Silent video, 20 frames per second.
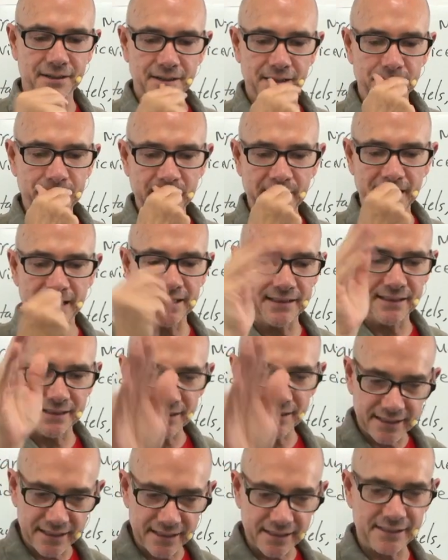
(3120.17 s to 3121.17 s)
Let me get
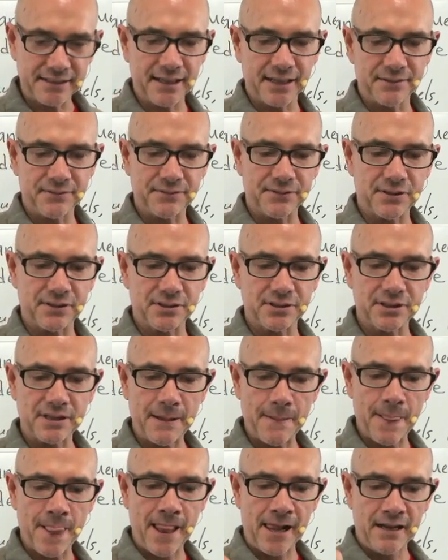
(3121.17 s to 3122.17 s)
this done first.
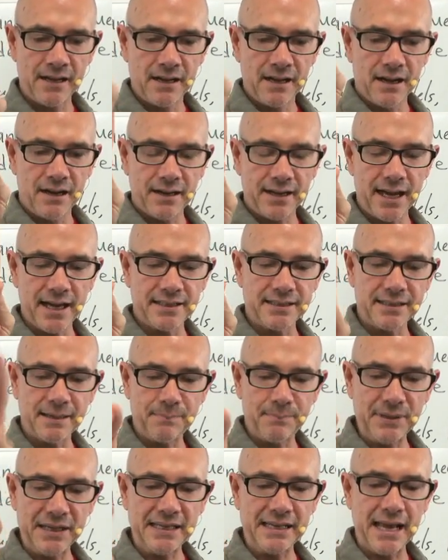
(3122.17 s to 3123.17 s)
Okay,
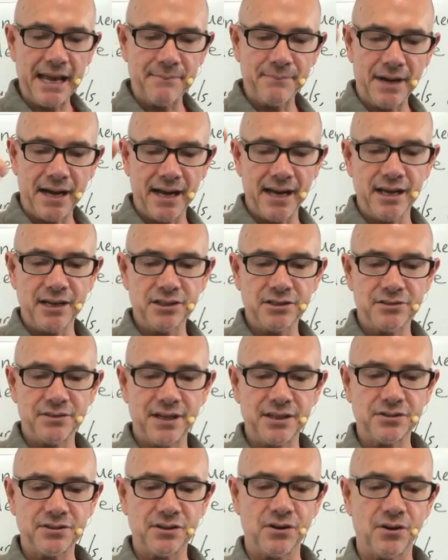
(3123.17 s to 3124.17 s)
Sabine, my
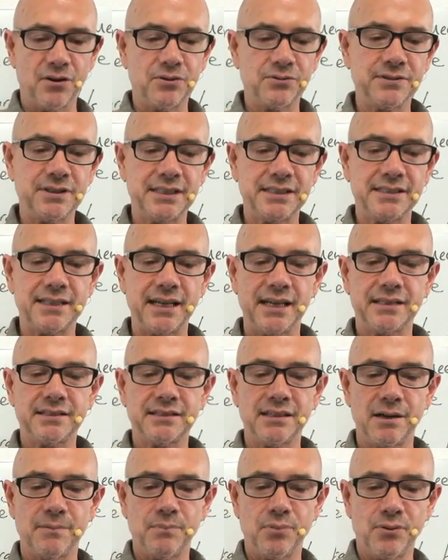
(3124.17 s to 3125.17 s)
hairdresser only takes
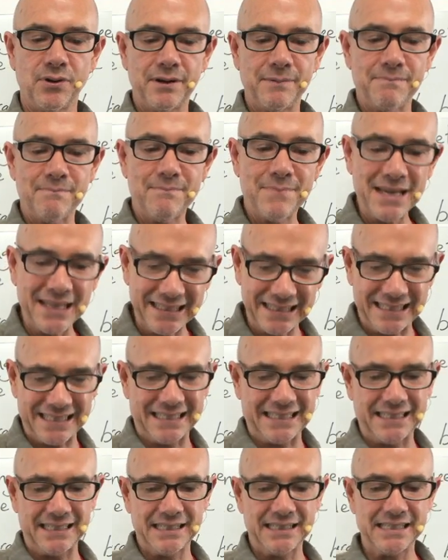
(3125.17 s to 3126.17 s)
appointments.